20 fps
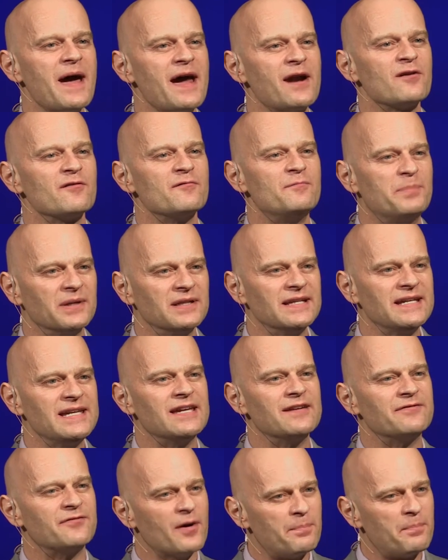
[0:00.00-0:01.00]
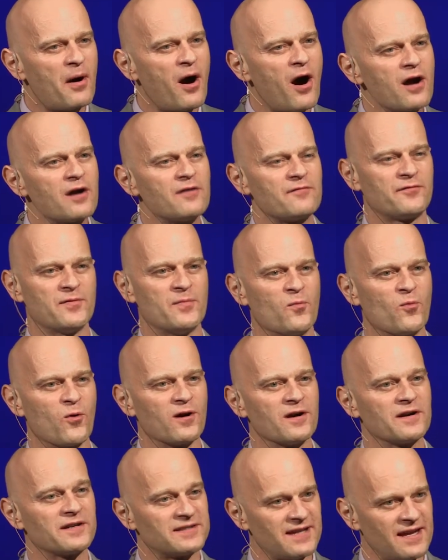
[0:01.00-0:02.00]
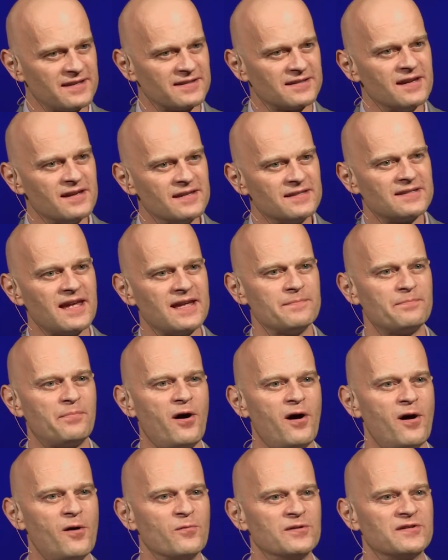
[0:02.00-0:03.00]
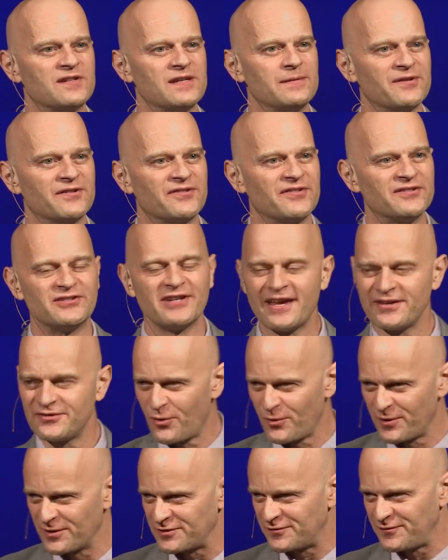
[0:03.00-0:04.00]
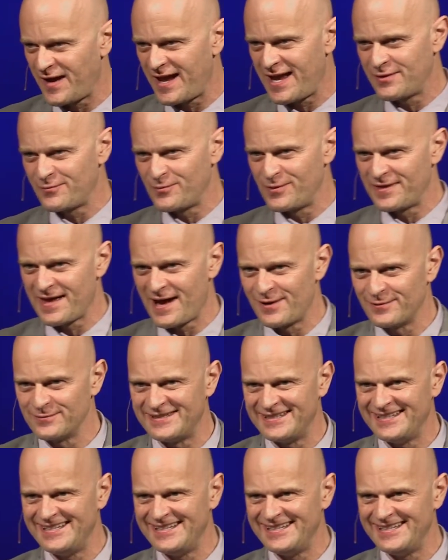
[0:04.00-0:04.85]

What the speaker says: a matter of belief apart from works, as St. Paul would seem to suggest, or is faith without